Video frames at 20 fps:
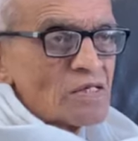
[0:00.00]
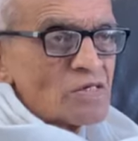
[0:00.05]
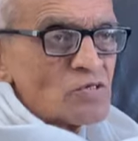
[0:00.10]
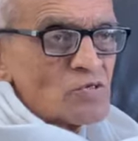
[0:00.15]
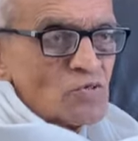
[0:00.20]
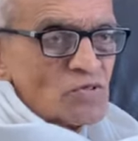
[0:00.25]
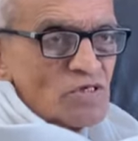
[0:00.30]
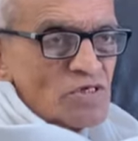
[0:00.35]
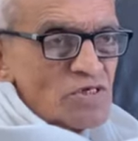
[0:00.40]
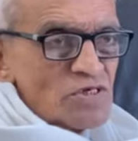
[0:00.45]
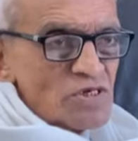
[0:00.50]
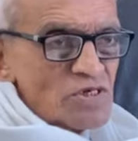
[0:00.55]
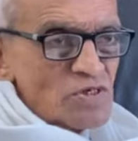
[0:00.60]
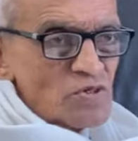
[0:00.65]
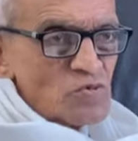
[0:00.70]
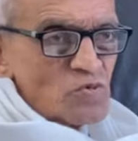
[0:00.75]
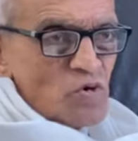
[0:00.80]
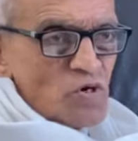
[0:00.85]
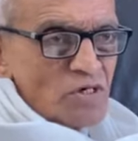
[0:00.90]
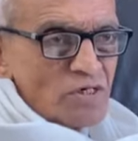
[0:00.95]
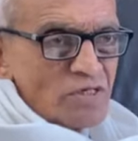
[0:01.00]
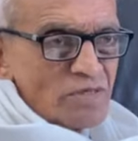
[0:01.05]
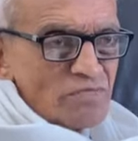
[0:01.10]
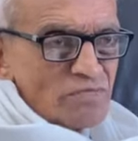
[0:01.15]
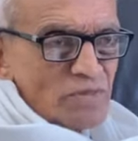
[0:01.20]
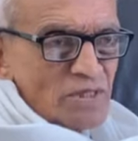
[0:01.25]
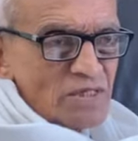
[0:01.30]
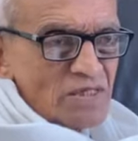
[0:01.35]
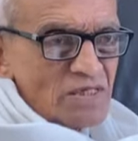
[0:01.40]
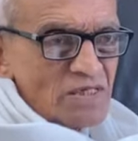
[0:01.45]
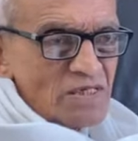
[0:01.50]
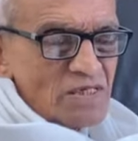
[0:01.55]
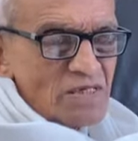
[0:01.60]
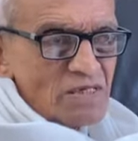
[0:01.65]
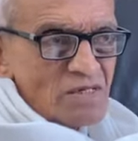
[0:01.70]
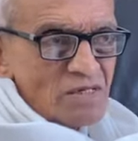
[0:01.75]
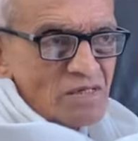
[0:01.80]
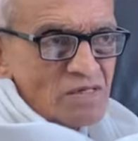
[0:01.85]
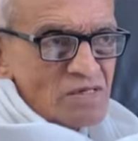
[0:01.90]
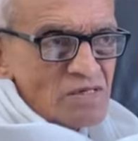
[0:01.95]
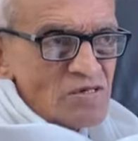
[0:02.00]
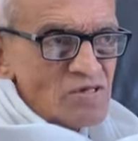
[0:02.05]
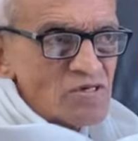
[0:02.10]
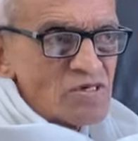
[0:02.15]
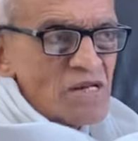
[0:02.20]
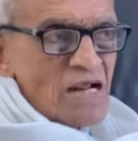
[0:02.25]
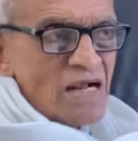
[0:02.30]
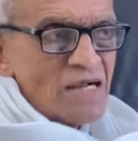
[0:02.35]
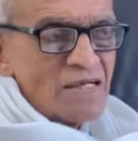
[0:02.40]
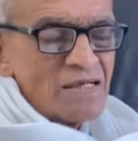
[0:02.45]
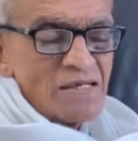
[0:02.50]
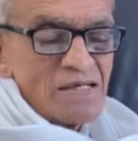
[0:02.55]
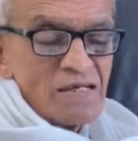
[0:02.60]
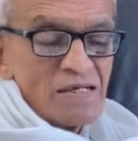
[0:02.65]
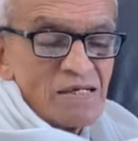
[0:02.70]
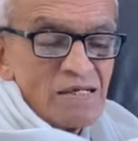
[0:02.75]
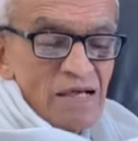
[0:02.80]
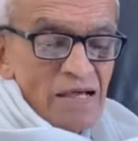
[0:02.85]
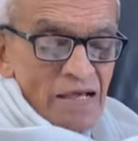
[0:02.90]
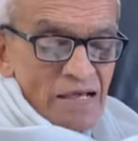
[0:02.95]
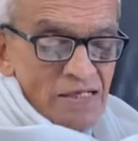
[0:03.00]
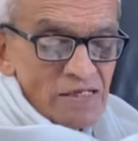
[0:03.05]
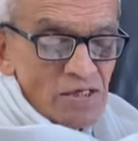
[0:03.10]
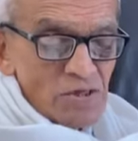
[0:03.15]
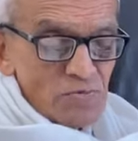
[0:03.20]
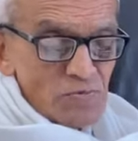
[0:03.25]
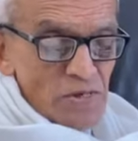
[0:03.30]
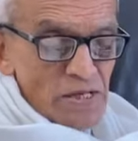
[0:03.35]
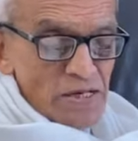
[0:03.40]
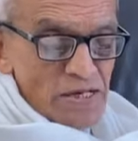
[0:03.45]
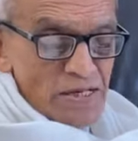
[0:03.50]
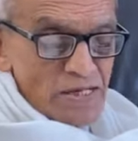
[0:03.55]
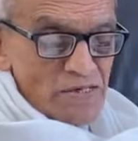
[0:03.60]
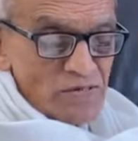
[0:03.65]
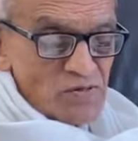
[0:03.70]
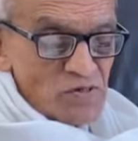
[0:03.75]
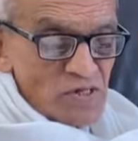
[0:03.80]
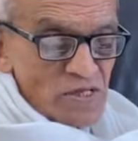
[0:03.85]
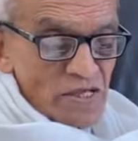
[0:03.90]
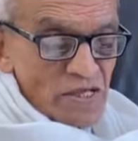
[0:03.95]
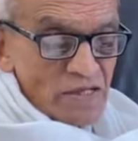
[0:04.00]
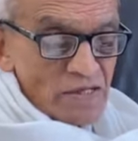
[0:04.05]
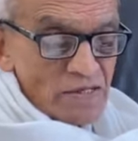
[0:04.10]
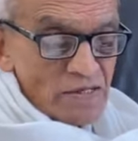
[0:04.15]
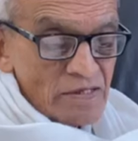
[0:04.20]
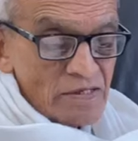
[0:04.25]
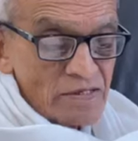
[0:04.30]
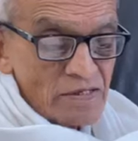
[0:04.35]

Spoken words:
So this is what Mother started experiencing,